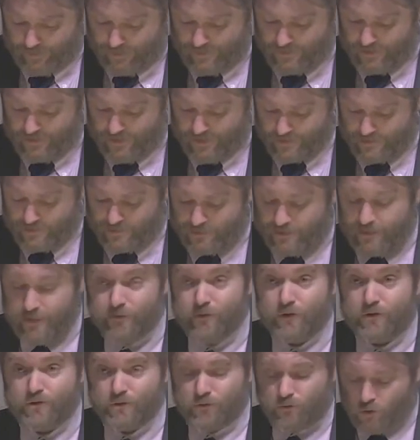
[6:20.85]
And yes,
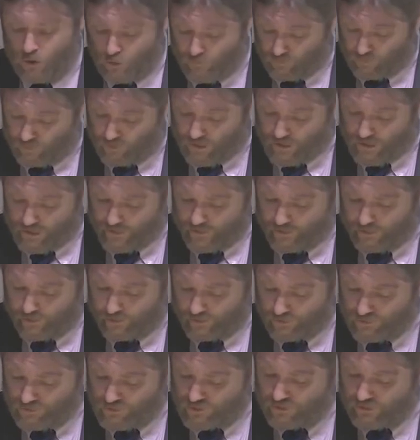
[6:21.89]
either Jerome or I
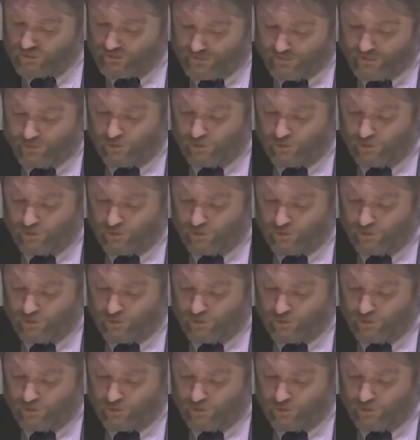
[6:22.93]
are usually